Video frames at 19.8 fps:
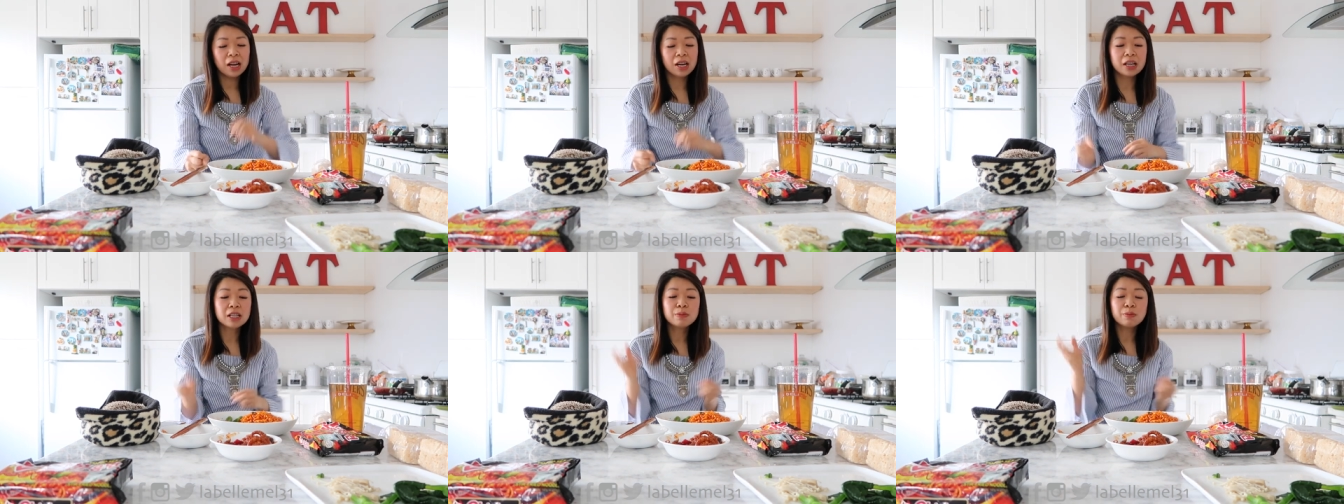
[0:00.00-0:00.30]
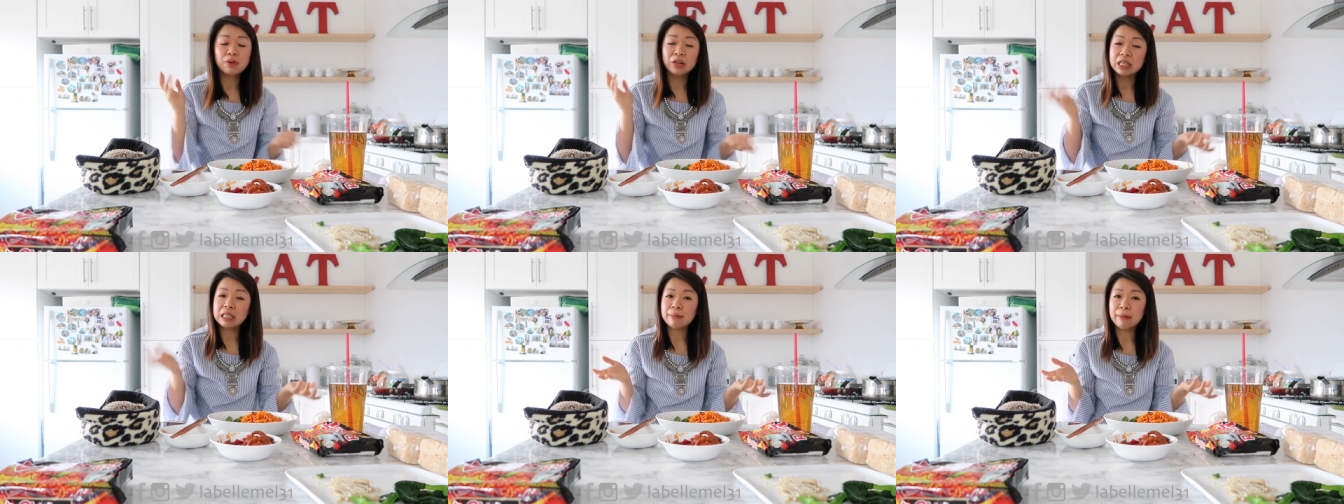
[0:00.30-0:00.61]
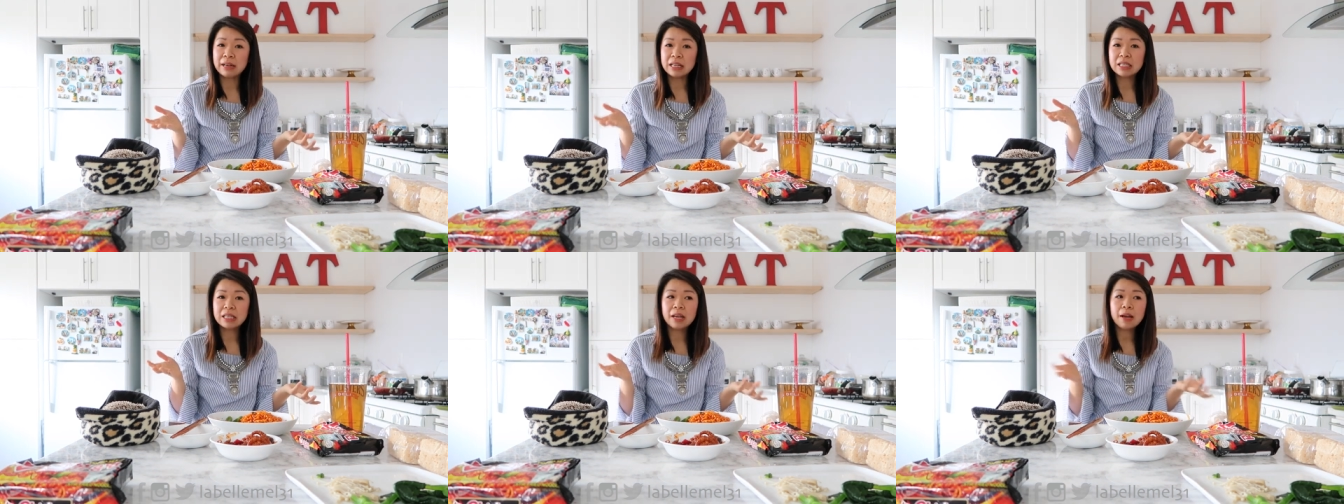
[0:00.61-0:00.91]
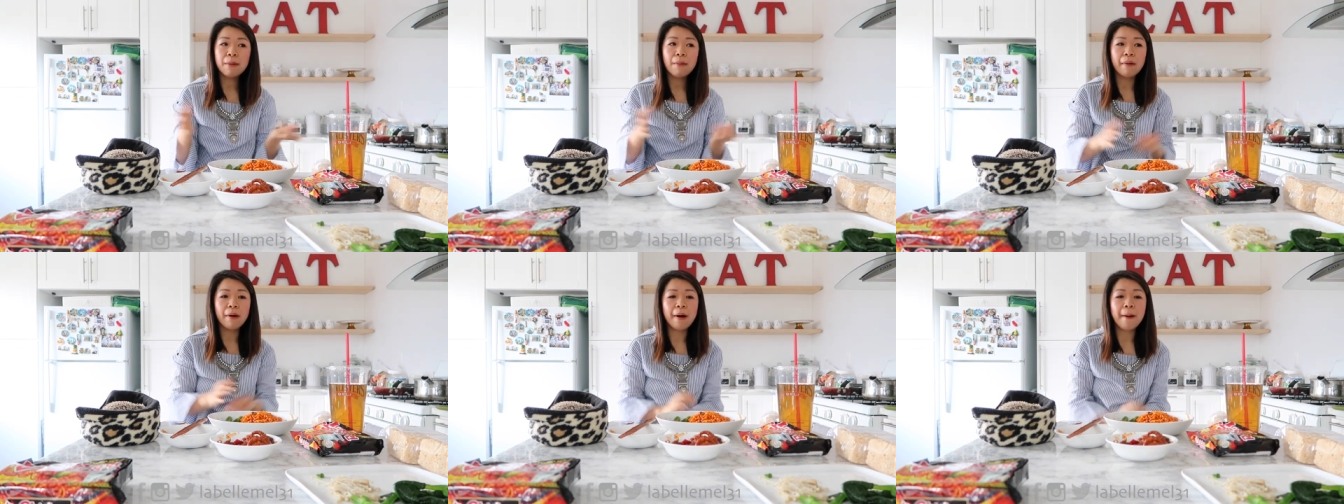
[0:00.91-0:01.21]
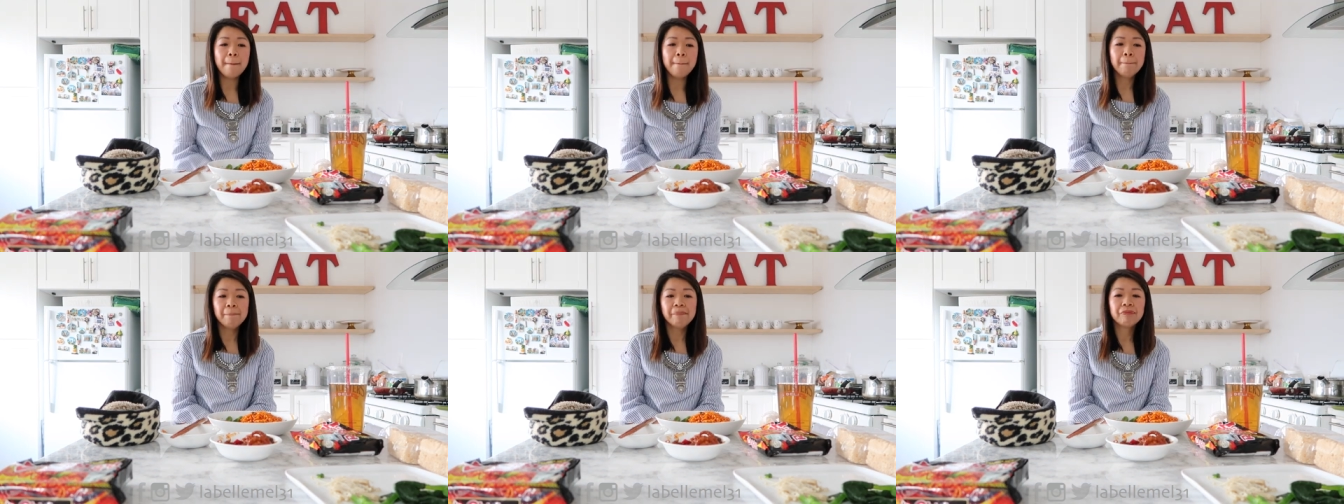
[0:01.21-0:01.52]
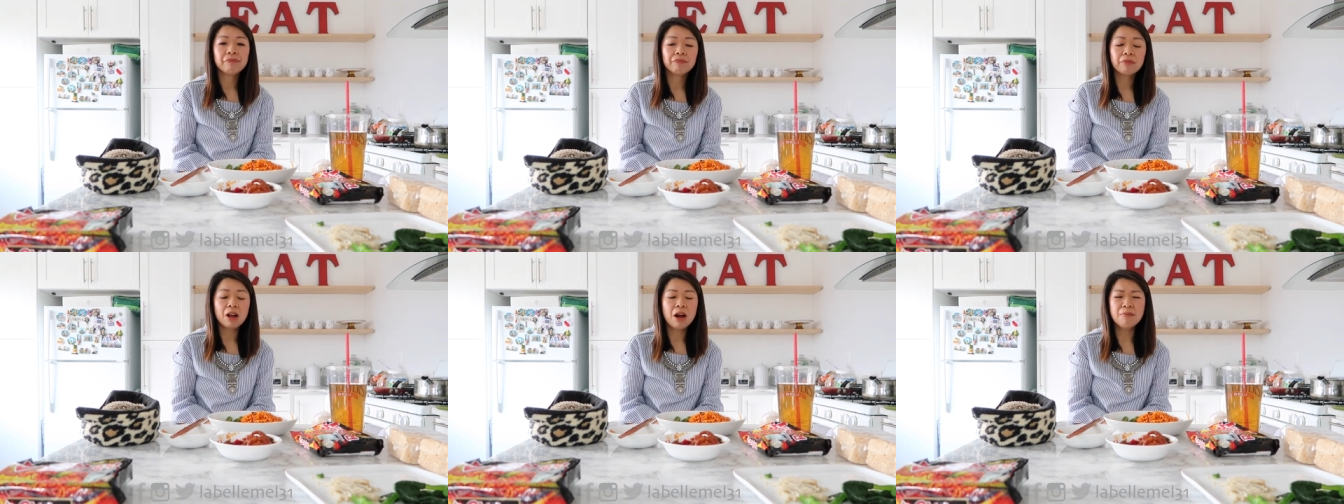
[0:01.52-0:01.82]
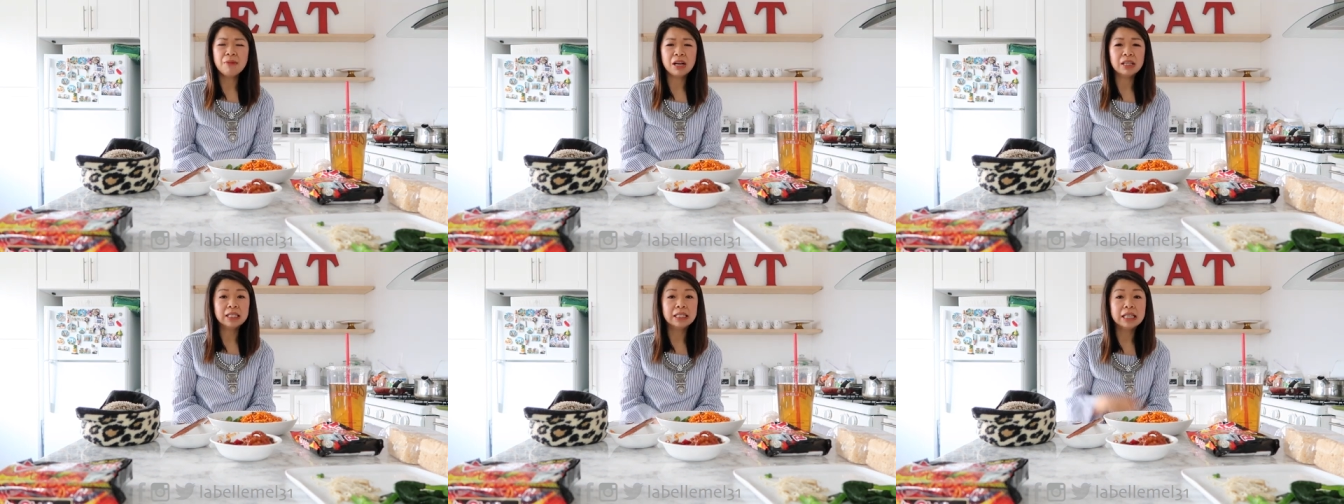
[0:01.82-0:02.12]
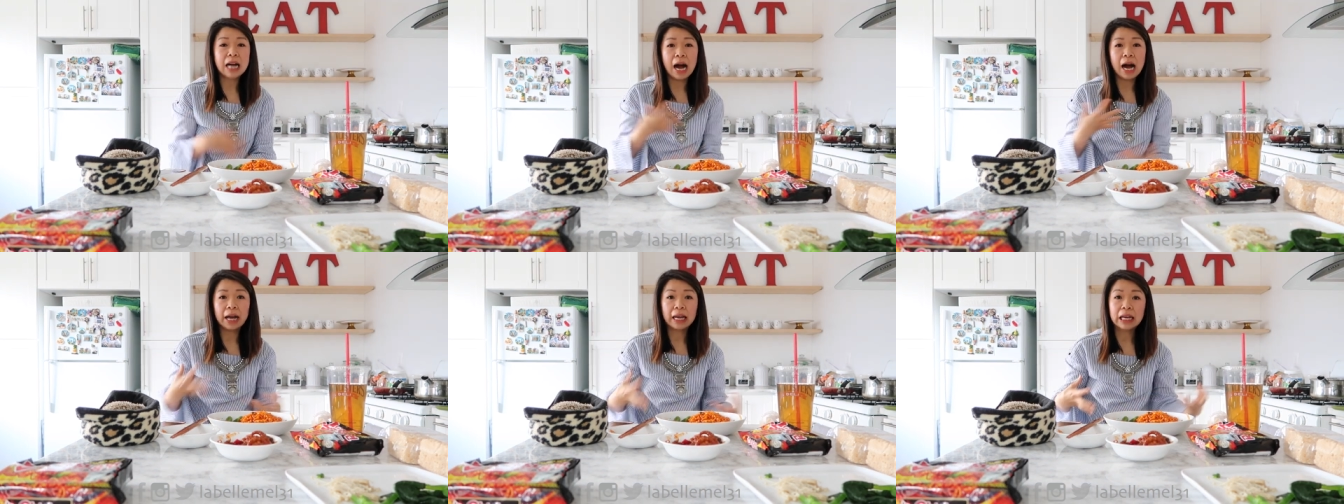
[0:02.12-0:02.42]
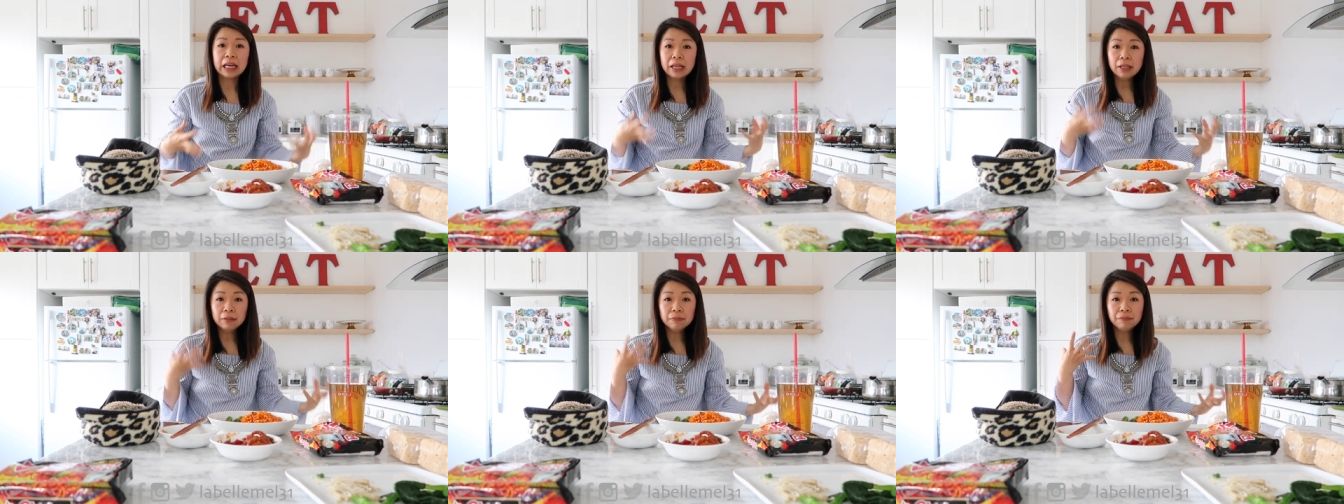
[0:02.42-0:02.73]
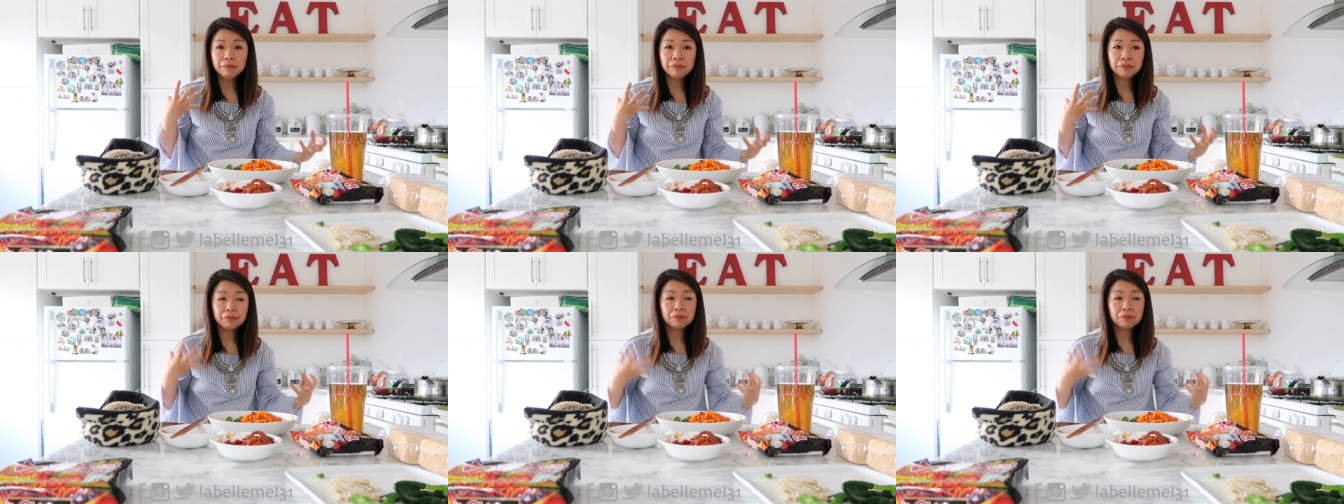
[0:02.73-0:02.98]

It is pretty spicy, but I'm not dying.